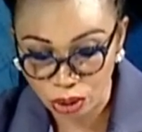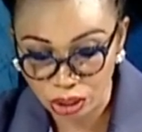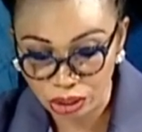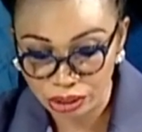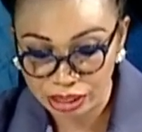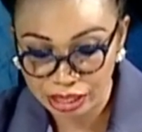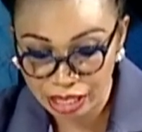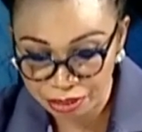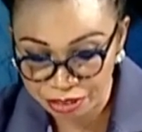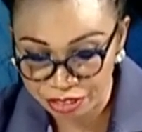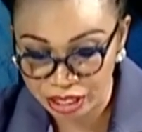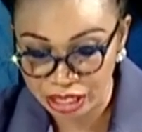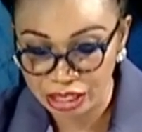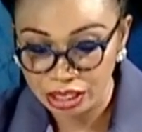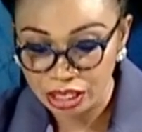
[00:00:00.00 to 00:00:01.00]
Cape
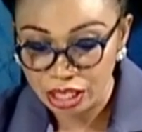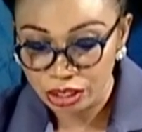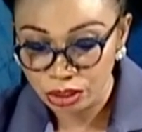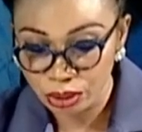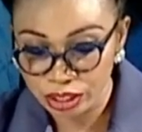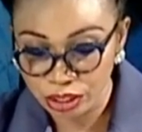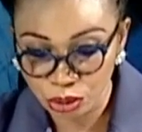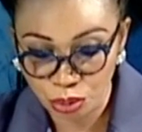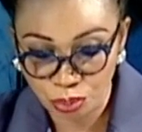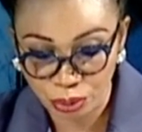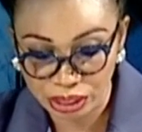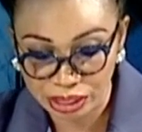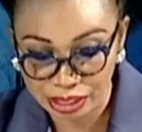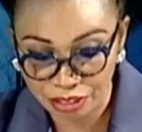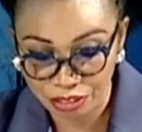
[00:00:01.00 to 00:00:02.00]
Verde,
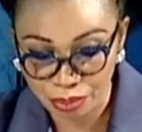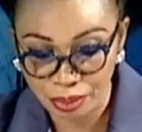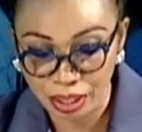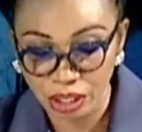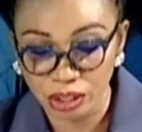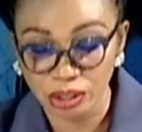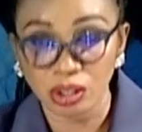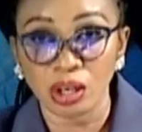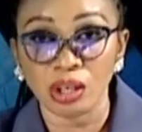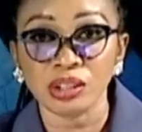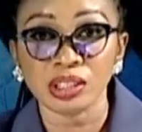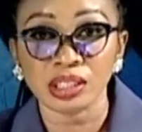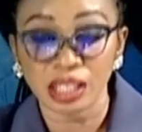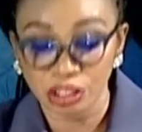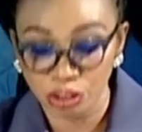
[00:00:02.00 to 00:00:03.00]
$22.7 million.
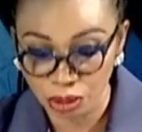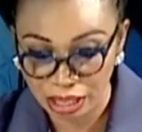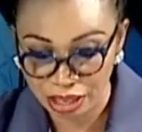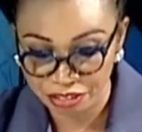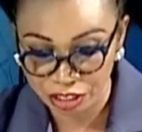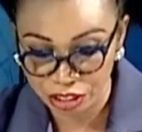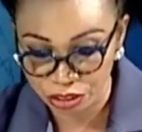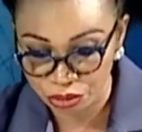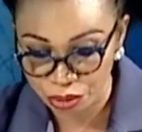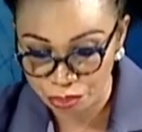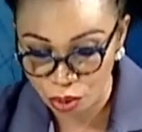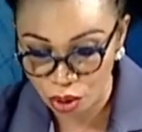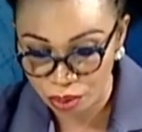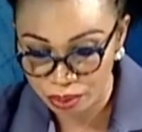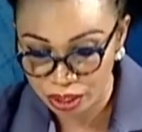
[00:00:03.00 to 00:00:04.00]
Central African
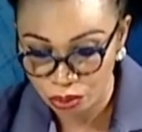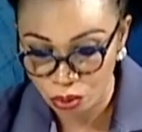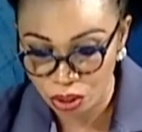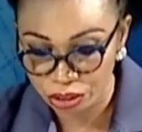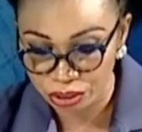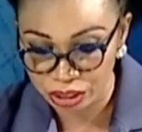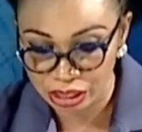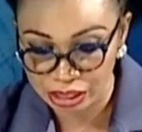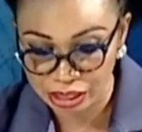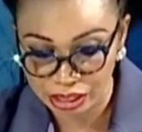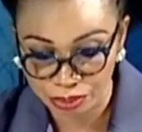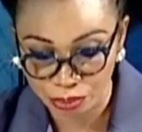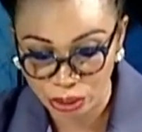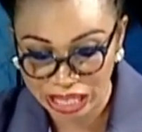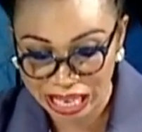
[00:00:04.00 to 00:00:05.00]
Republic,
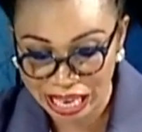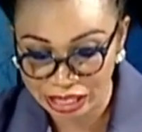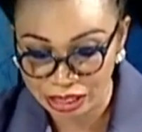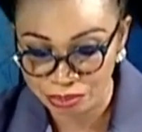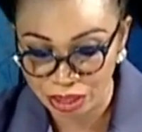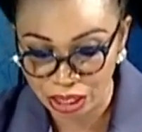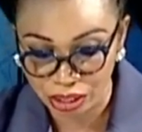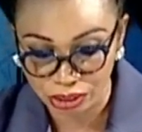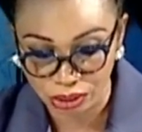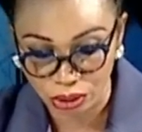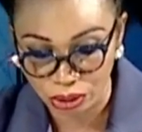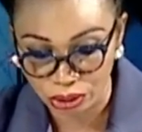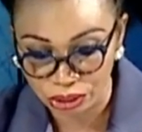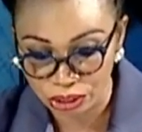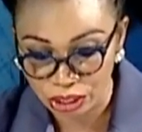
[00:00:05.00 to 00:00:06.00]
$106.8 million.
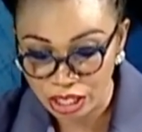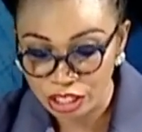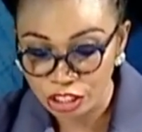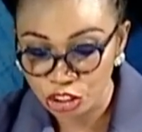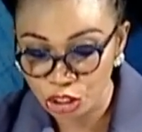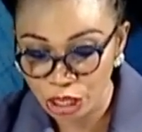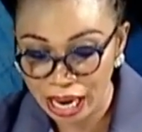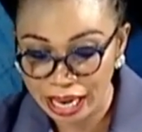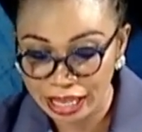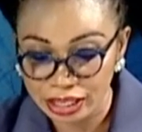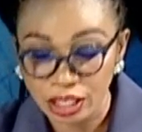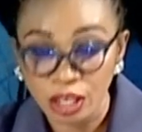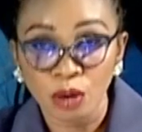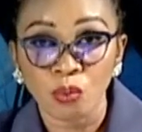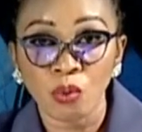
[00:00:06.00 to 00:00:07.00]
Chad,
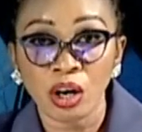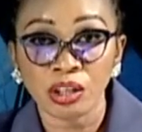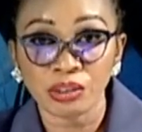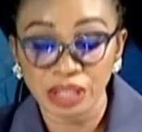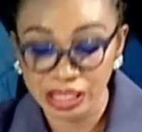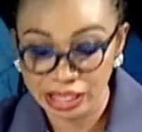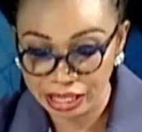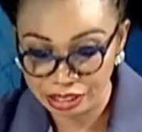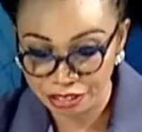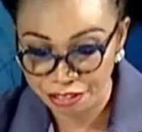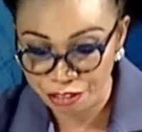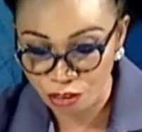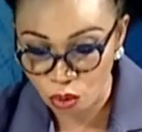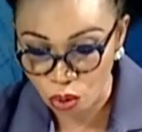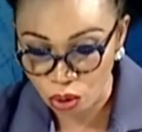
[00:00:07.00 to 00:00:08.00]

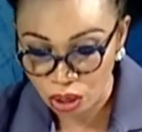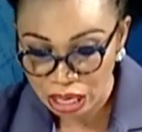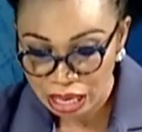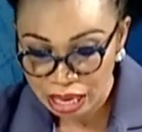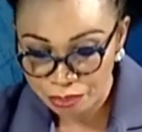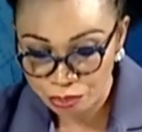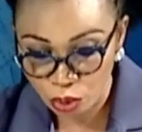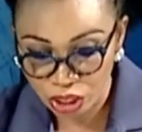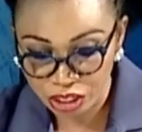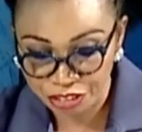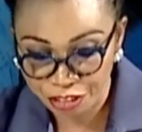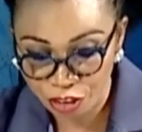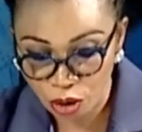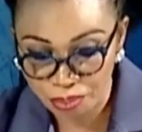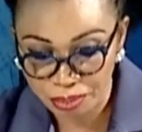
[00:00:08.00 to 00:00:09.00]

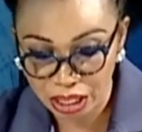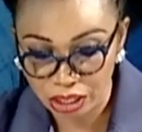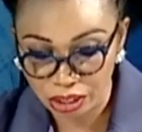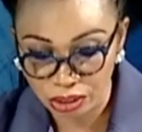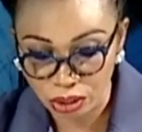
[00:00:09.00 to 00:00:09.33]
$134.4 million.